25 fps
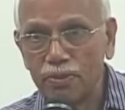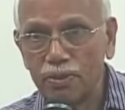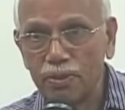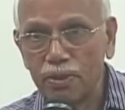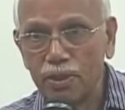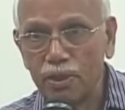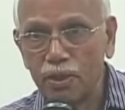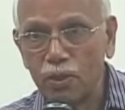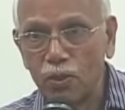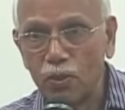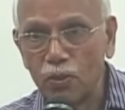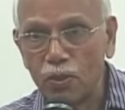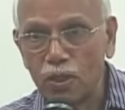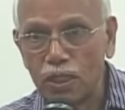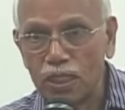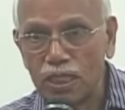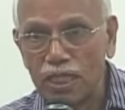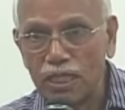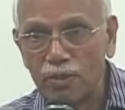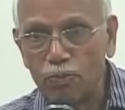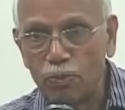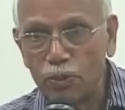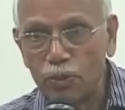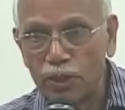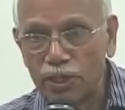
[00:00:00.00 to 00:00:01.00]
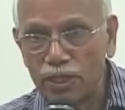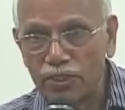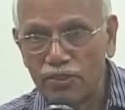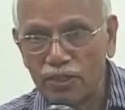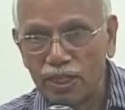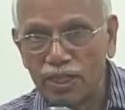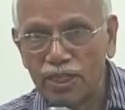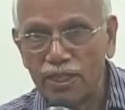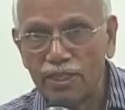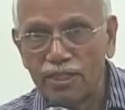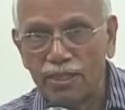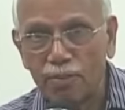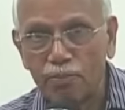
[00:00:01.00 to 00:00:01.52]
Don't sleep when the sun
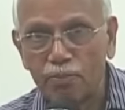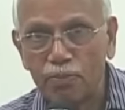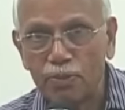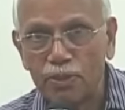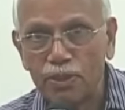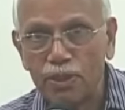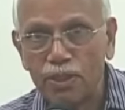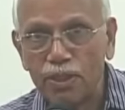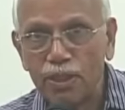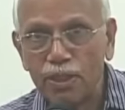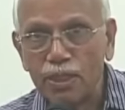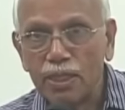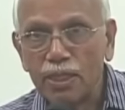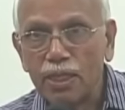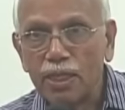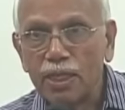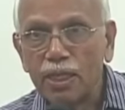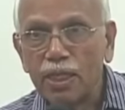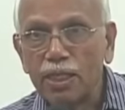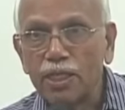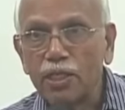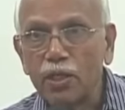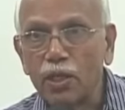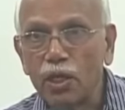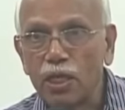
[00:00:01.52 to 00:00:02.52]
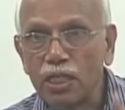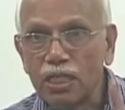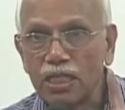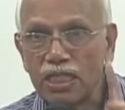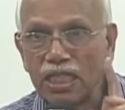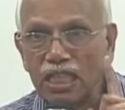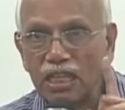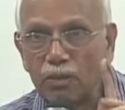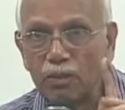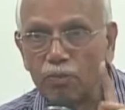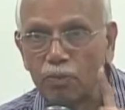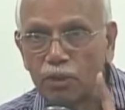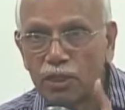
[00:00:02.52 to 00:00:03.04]
is up. Your
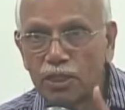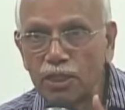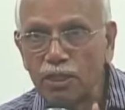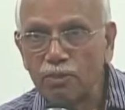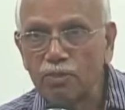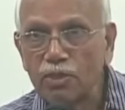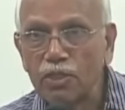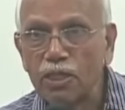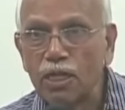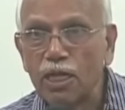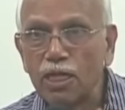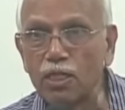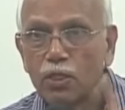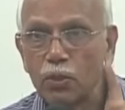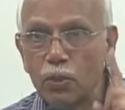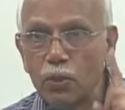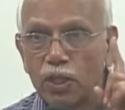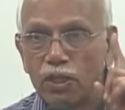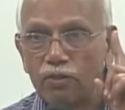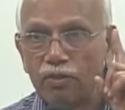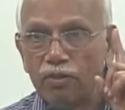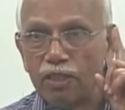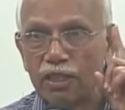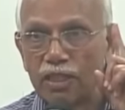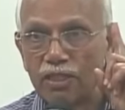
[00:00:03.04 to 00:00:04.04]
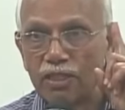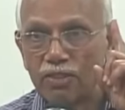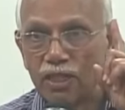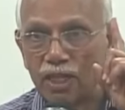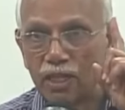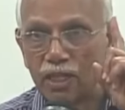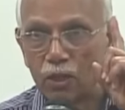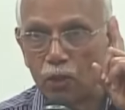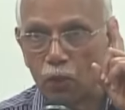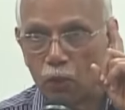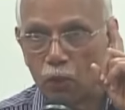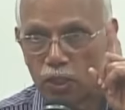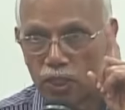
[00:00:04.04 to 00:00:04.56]
sleep rhythm starts only when the sun
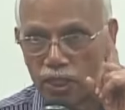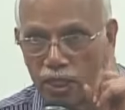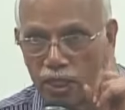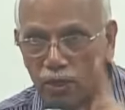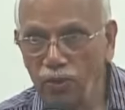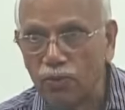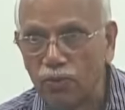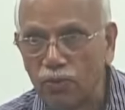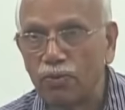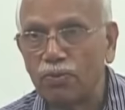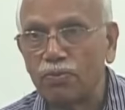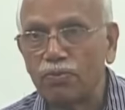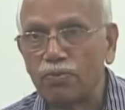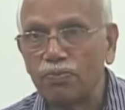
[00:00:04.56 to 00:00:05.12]
goes down.